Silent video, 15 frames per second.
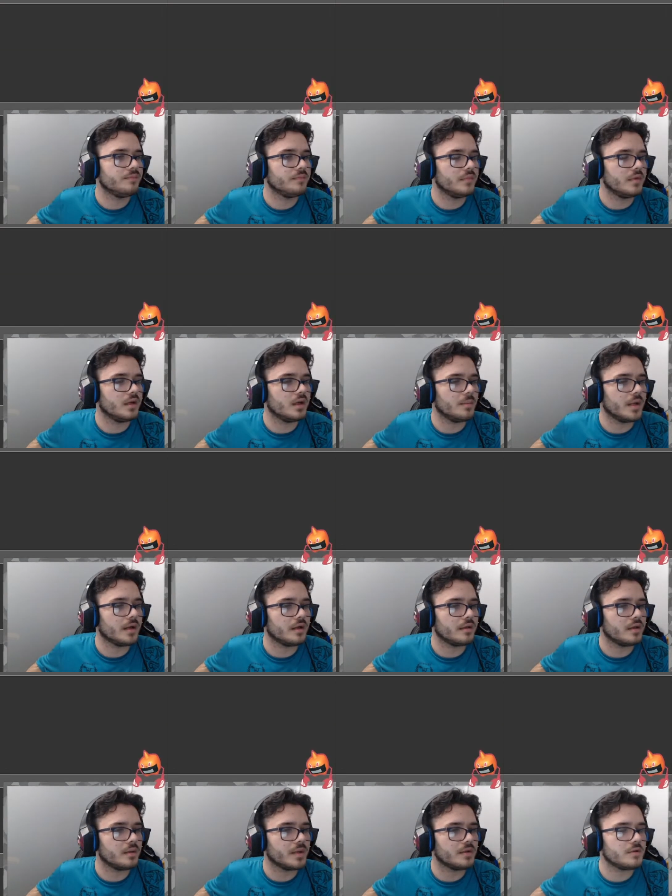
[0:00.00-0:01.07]
Yeah, I'm not going to
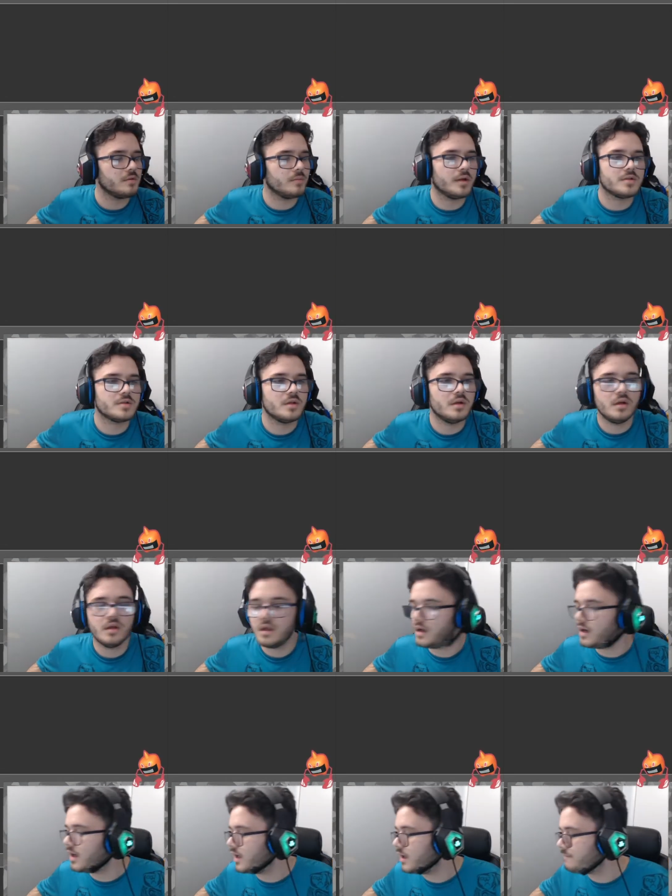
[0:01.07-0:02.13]
think about it too much.
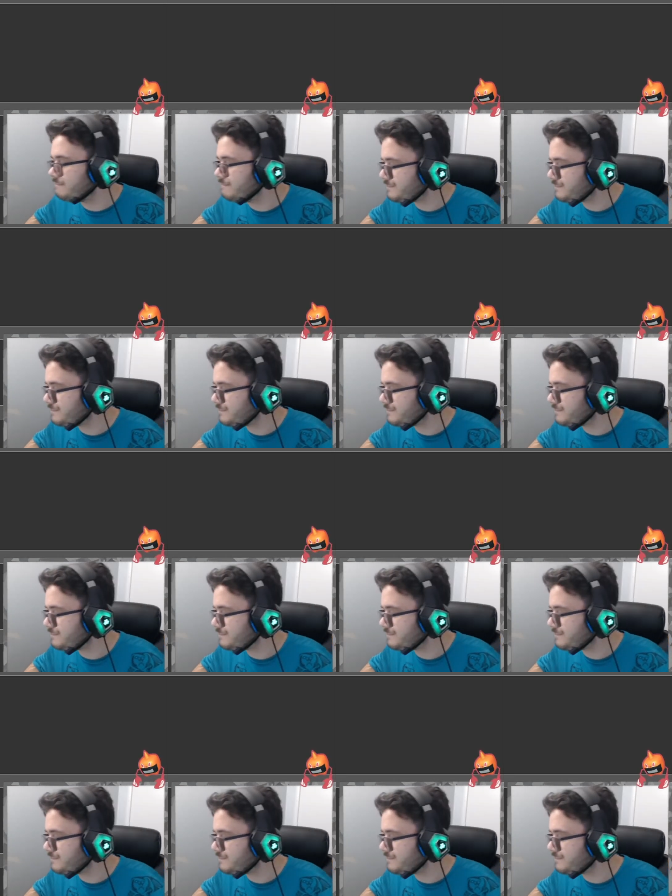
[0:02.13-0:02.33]
Um,